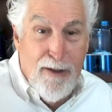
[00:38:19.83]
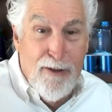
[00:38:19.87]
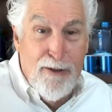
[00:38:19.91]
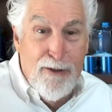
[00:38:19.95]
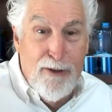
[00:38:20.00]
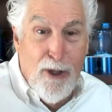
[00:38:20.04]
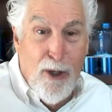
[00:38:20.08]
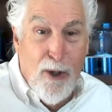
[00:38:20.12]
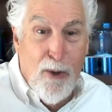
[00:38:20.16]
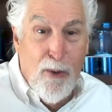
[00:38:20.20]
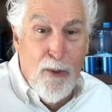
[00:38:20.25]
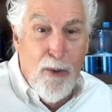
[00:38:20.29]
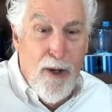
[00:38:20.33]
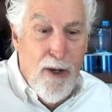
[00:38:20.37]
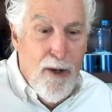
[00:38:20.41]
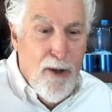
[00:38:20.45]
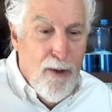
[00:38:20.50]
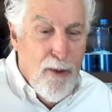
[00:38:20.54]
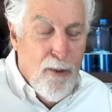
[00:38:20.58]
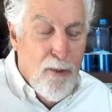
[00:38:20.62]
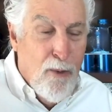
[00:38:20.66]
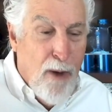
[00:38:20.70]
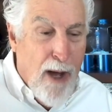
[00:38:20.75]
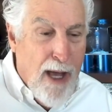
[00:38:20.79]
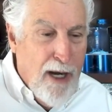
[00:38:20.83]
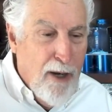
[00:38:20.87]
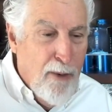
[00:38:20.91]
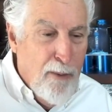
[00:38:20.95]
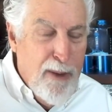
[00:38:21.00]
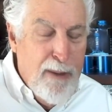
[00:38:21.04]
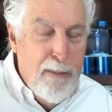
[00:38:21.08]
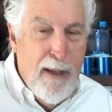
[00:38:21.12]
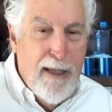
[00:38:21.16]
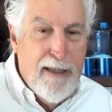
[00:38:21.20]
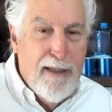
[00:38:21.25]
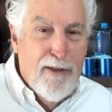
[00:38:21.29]
So why don't
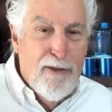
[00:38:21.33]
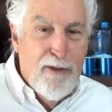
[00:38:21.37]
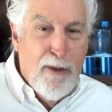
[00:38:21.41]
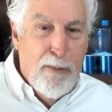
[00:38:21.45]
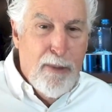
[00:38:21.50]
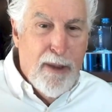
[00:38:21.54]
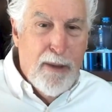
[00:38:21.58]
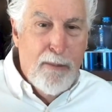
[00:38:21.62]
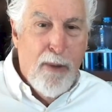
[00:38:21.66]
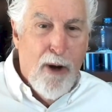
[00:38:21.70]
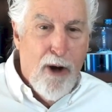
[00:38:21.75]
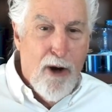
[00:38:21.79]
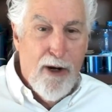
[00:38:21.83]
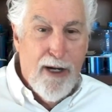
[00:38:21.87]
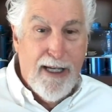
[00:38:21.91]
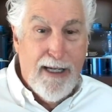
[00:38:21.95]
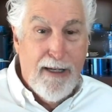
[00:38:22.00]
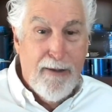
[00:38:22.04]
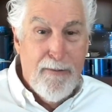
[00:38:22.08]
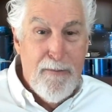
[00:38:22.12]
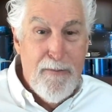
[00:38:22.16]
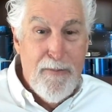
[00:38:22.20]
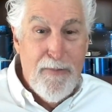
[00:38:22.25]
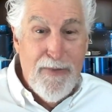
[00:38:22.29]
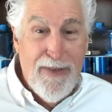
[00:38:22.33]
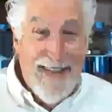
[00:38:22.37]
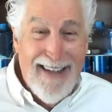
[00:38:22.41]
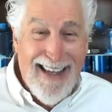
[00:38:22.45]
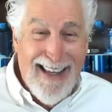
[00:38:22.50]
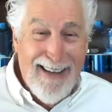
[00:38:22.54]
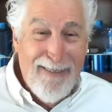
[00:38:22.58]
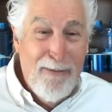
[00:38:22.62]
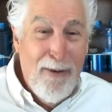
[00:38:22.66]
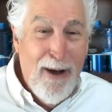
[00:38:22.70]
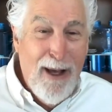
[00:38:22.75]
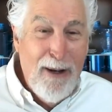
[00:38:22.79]
we make this a big party?
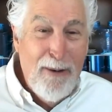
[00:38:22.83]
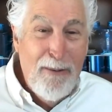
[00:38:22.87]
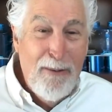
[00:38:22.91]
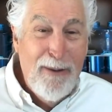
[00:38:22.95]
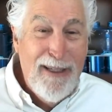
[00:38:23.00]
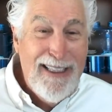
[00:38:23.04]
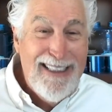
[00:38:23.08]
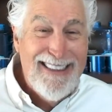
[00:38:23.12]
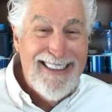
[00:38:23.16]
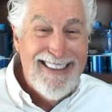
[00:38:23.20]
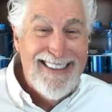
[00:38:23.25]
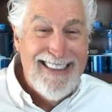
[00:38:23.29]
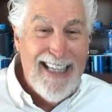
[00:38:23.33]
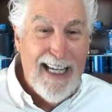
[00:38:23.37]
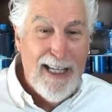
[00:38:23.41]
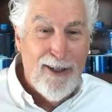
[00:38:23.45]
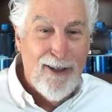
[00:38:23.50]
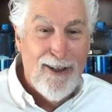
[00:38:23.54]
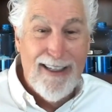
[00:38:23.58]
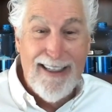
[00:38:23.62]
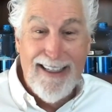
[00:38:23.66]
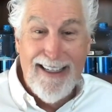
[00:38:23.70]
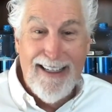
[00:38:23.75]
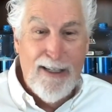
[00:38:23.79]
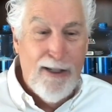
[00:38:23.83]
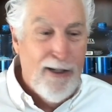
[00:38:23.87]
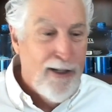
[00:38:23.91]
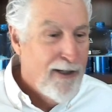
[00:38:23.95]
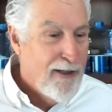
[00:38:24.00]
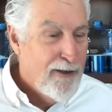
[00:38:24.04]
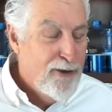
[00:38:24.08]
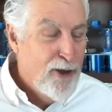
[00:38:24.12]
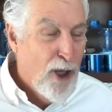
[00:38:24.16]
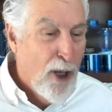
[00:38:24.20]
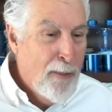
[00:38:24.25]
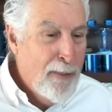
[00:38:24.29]
And why don't we just say, look,
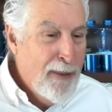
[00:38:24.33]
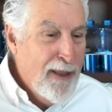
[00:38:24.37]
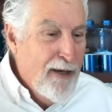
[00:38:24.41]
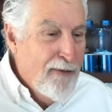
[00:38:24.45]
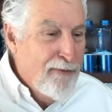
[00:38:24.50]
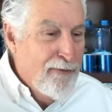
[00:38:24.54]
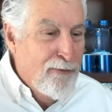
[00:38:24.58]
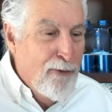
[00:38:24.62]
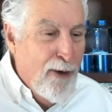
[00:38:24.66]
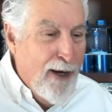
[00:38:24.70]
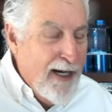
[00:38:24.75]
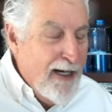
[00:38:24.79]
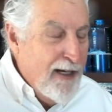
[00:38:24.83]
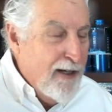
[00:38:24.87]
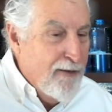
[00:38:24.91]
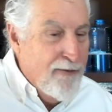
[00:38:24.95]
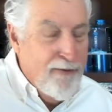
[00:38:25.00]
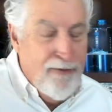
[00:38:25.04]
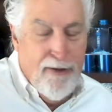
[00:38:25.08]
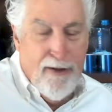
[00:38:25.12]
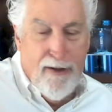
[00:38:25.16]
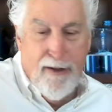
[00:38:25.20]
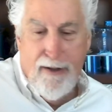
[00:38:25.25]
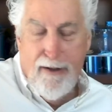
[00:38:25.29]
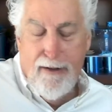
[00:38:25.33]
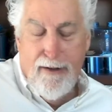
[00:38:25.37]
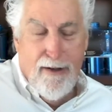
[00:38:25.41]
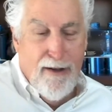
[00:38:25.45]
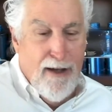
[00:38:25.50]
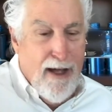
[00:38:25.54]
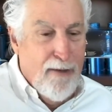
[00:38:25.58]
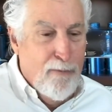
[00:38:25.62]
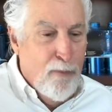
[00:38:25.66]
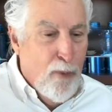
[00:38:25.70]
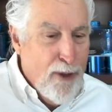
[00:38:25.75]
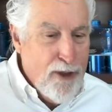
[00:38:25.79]
don't be afraid of
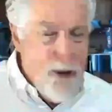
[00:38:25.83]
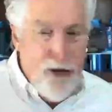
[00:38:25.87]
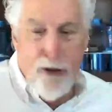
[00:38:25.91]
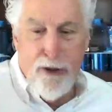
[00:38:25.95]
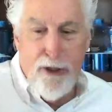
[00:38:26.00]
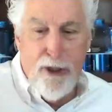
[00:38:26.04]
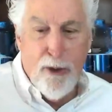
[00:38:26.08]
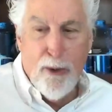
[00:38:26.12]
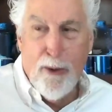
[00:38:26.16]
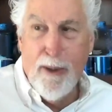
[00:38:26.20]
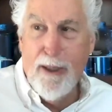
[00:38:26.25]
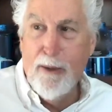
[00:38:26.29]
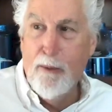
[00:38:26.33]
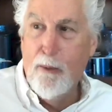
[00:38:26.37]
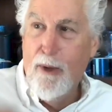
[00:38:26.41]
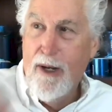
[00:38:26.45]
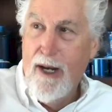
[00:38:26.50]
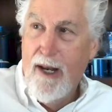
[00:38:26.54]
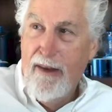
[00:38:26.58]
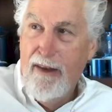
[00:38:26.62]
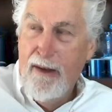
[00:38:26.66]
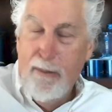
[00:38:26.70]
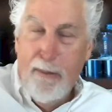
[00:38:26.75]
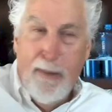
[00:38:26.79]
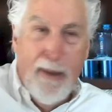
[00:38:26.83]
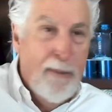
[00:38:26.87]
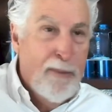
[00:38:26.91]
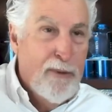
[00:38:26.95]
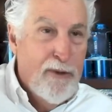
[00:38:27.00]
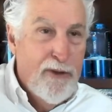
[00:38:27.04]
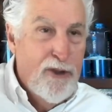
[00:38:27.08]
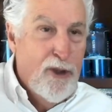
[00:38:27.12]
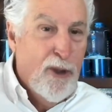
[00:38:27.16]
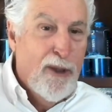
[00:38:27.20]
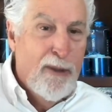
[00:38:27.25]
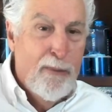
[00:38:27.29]
what you're doing, what other
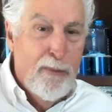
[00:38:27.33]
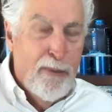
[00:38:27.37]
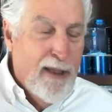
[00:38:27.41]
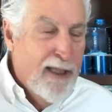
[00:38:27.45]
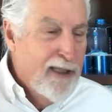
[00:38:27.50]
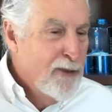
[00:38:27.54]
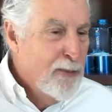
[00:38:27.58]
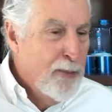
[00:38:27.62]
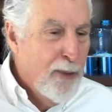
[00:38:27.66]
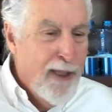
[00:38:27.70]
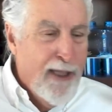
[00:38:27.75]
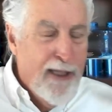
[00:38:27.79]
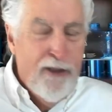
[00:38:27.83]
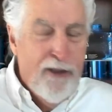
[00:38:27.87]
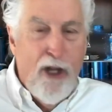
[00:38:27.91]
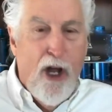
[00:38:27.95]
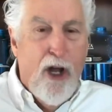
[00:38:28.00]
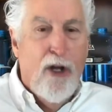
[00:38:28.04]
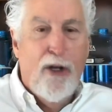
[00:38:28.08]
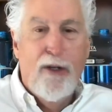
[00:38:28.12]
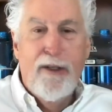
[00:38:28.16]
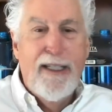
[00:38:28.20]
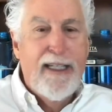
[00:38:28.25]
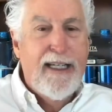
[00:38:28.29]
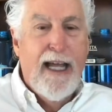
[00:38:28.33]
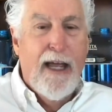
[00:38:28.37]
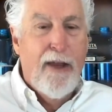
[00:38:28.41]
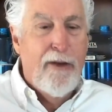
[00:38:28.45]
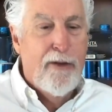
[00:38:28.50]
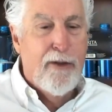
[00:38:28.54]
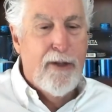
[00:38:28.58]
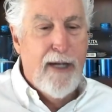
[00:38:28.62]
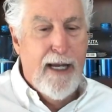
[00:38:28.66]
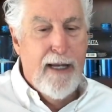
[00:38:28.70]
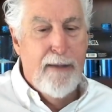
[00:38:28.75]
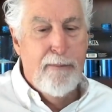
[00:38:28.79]
people's doing. Let's bring us all
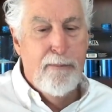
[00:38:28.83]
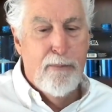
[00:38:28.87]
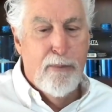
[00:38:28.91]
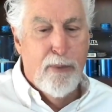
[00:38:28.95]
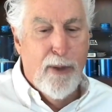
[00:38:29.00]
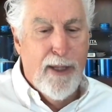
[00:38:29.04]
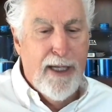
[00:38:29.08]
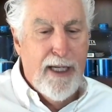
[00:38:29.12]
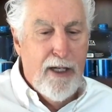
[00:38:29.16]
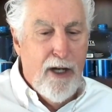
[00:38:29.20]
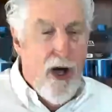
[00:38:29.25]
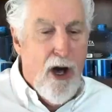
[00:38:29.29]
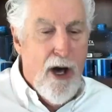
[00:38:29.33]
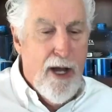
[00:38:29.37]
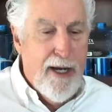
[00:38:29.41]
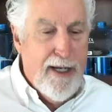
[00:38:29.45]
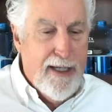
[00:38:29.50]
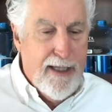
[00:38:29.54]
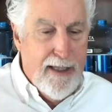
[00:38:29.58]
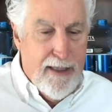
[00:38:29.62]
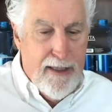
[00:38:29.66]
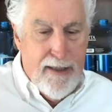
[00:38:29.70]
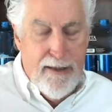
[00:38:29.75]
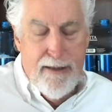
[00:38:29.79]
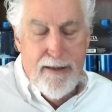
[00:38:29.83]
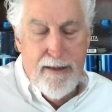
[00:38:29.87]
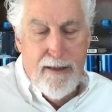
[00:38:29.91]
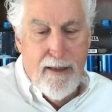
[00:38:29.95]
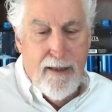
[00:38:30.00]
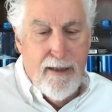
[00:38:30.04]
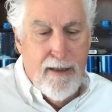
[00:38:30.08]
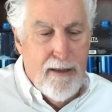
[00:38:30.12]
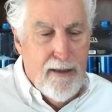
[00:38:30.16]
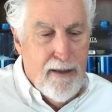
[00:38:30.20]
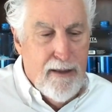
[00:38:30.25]
together and bring an audience